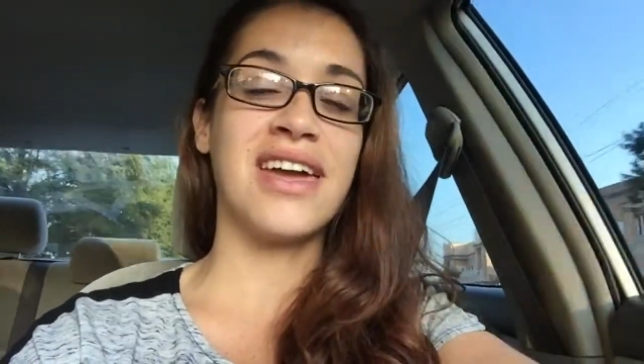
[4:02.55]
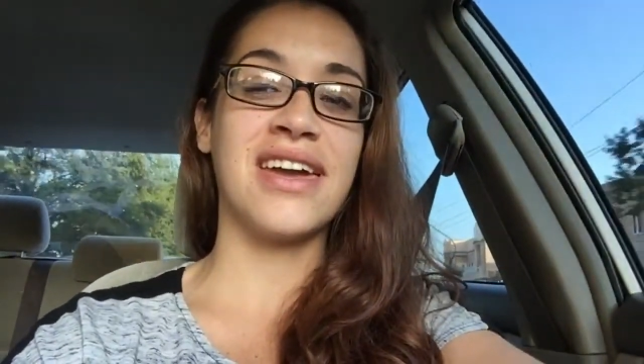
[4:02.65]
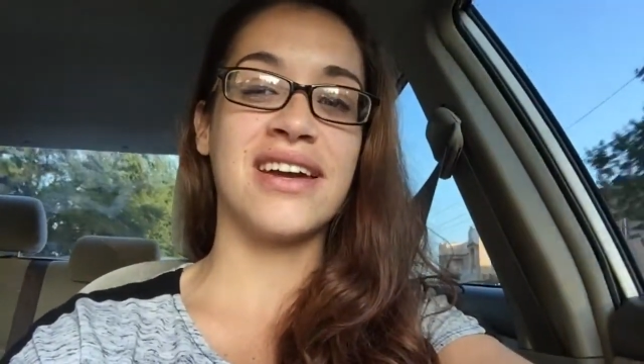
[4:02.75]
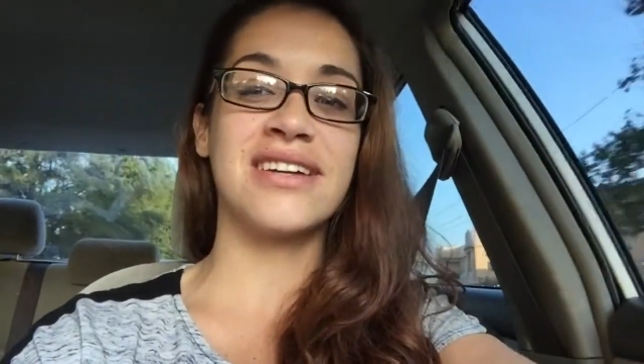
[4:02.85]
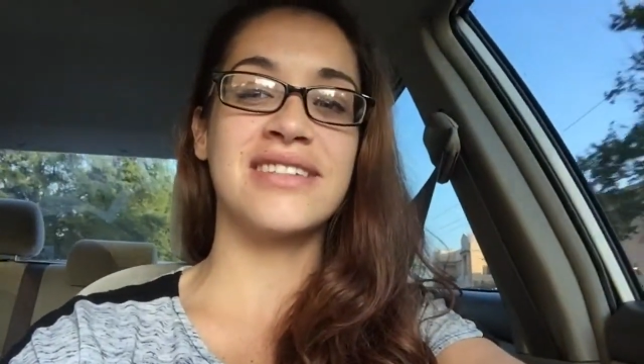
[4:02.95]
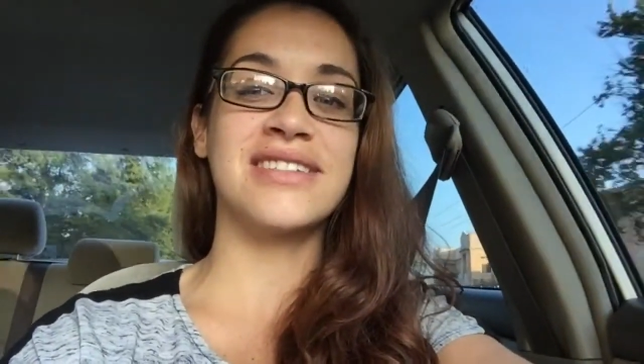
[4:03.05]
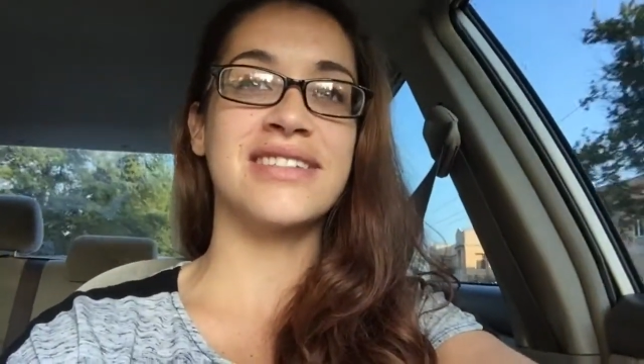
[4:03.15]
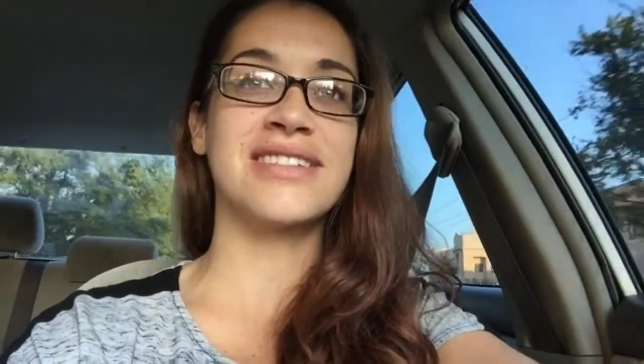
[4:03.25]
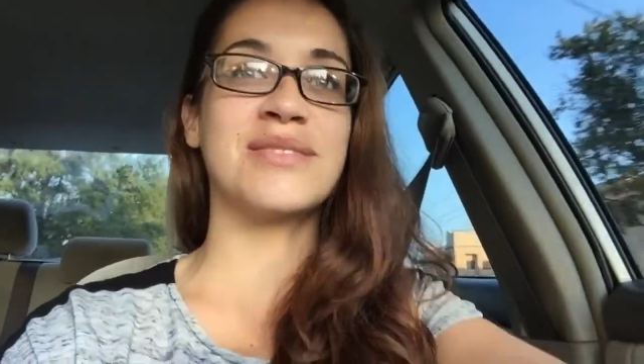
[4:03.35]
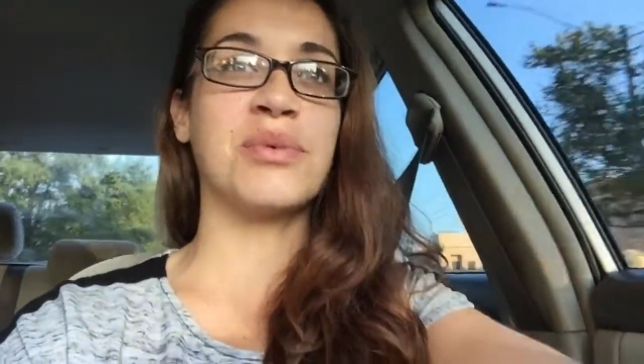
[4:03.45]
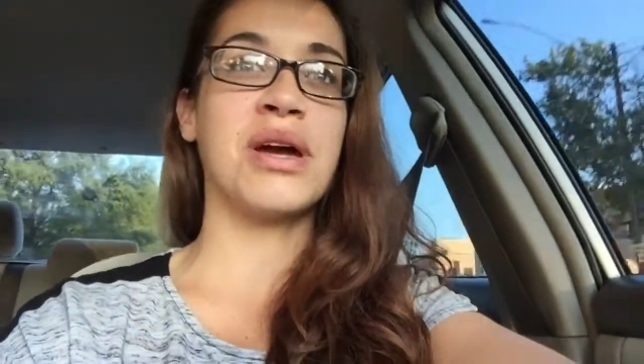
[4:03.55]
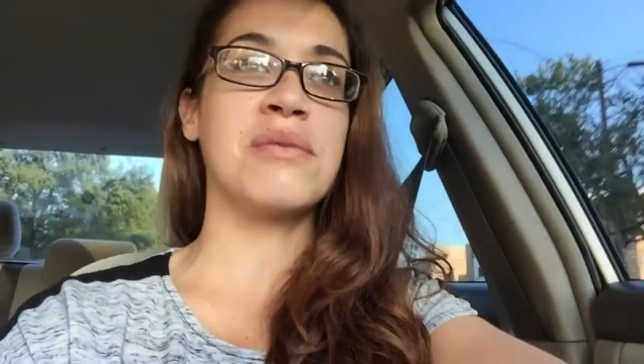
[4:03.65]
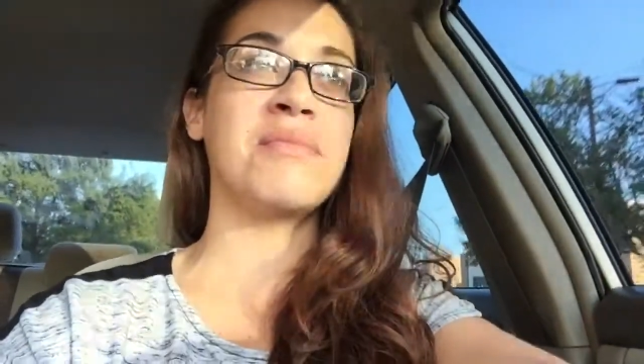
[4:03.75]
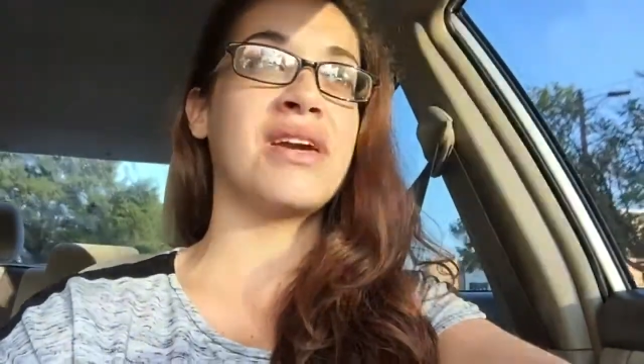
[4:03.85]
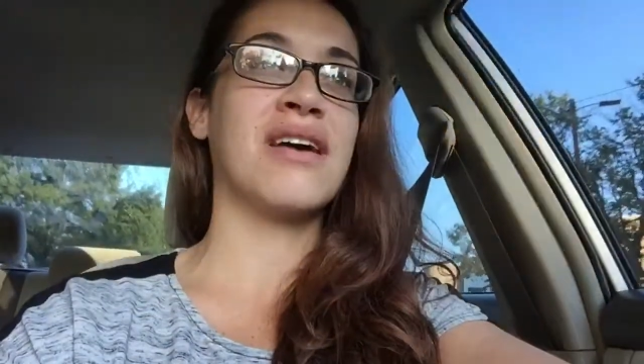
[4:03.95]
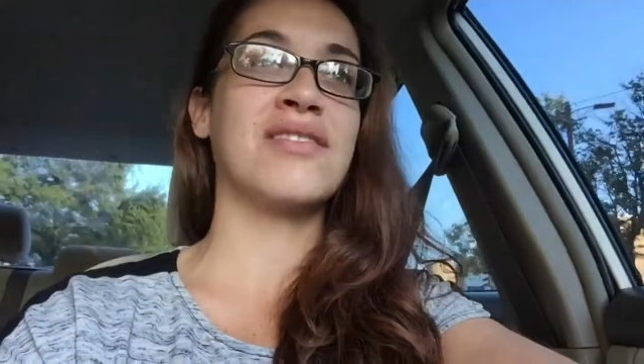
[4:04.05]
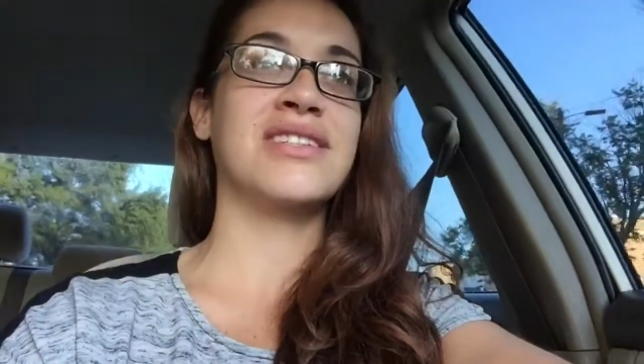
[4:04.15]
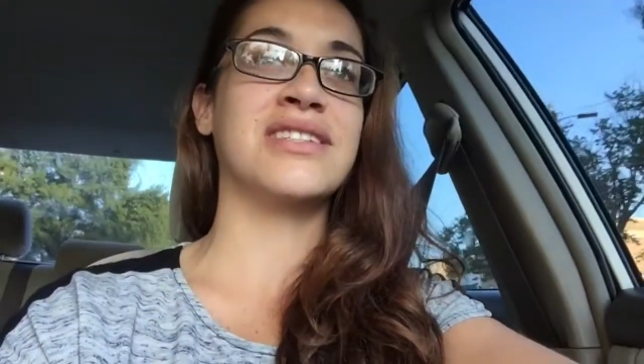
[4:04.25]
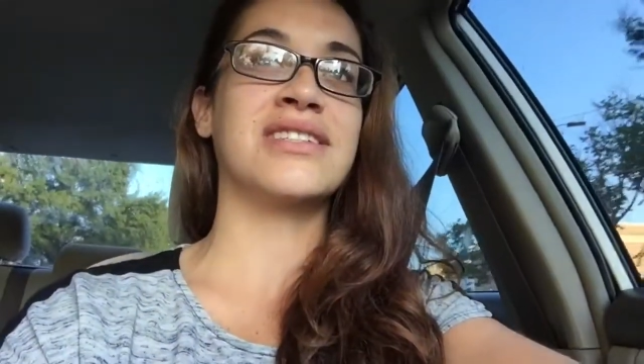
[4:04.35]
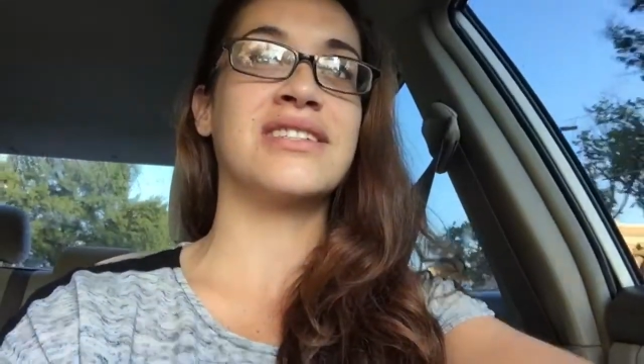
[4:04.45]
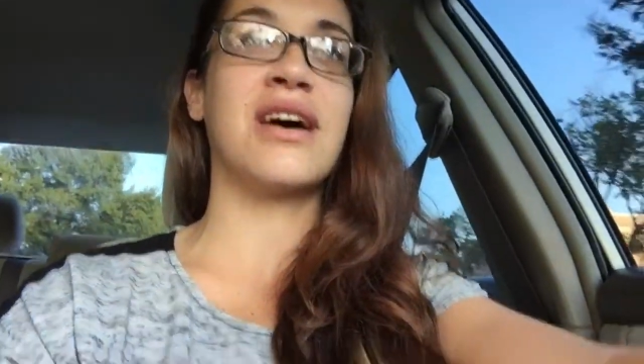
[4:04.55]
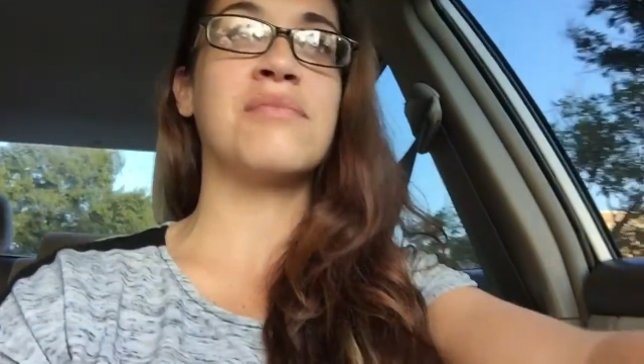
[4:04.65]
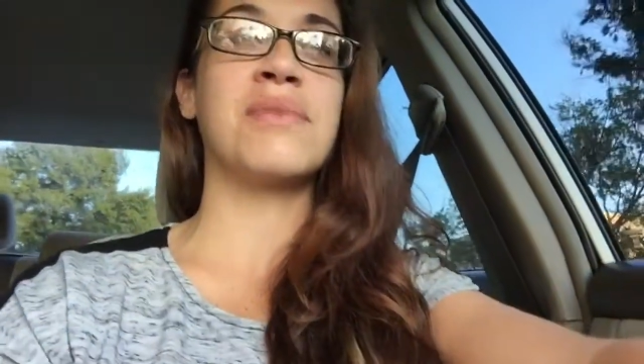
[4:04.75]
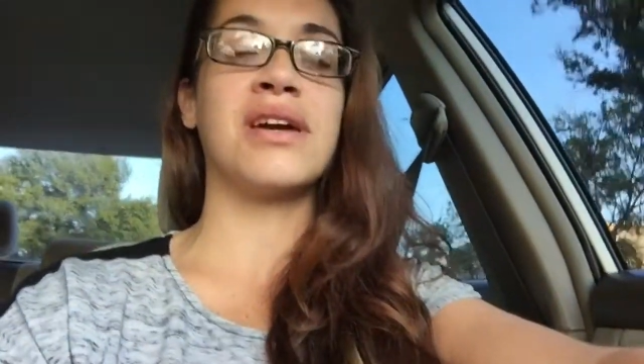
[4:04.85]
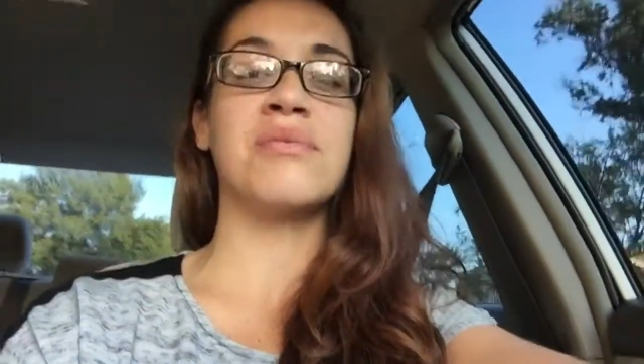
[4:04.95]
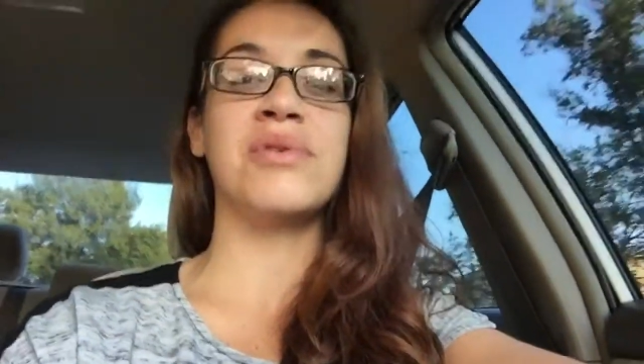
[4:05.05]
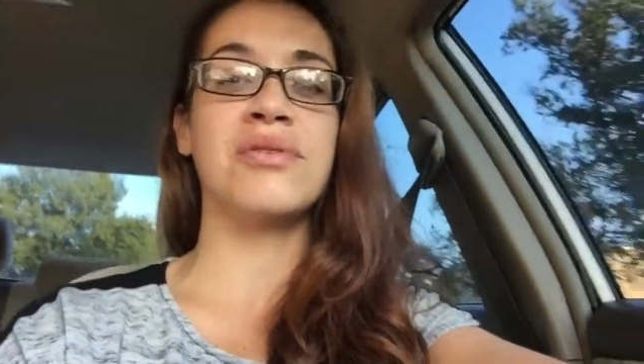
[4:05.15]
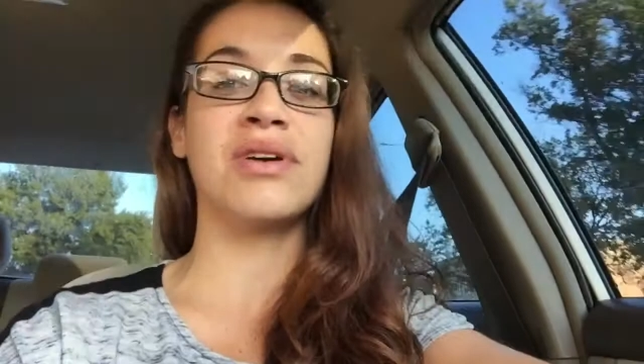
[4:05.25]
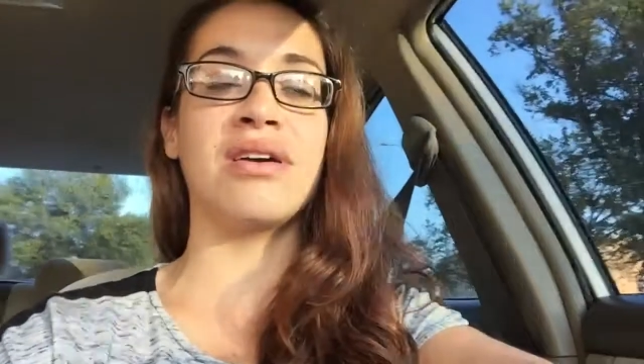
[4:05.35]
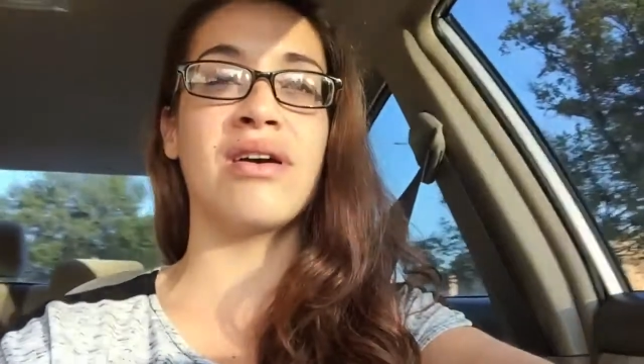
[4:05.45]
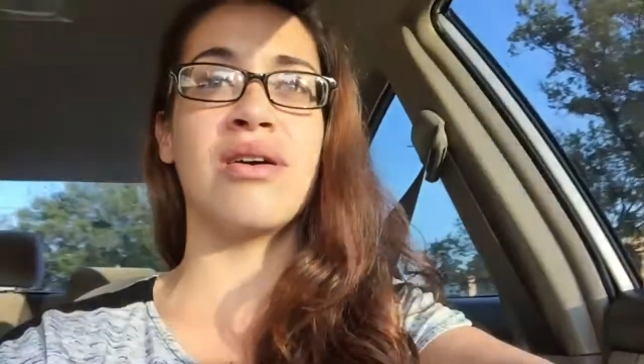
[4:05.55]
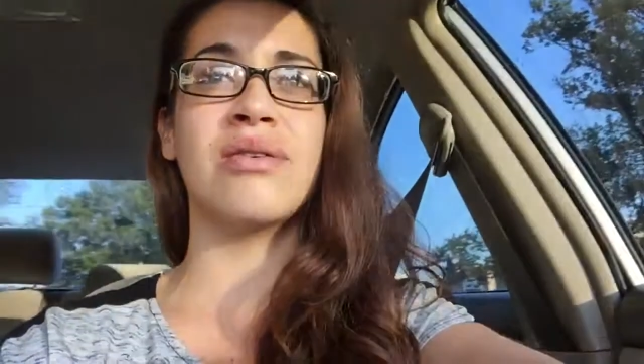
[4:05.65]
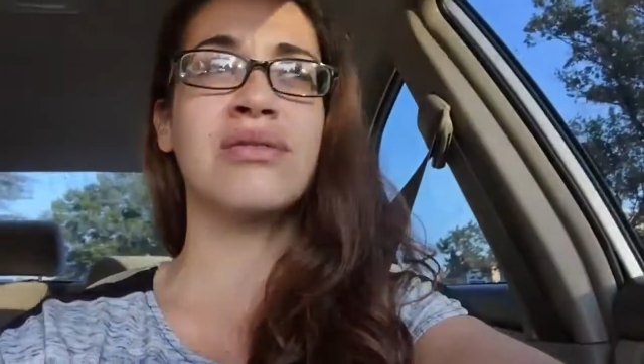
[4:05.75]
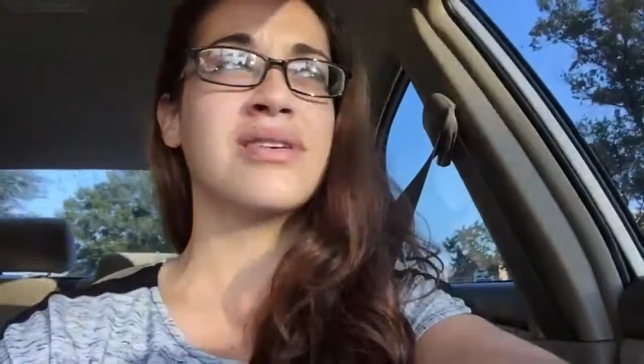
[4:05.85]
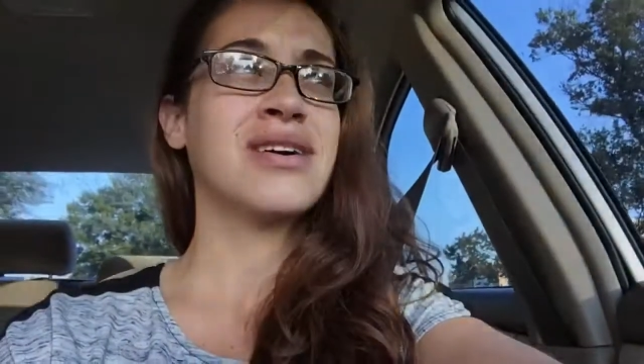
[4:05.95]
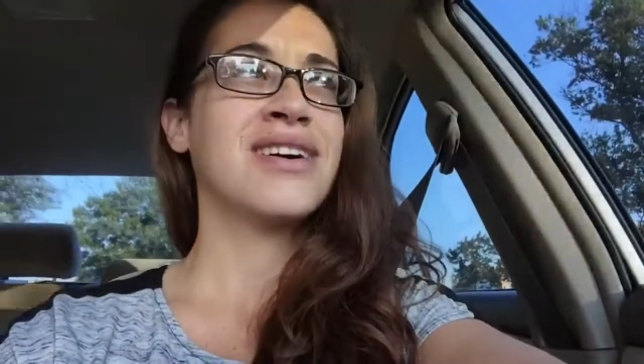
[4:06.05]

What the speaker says: and despite me having to stop my commute and go,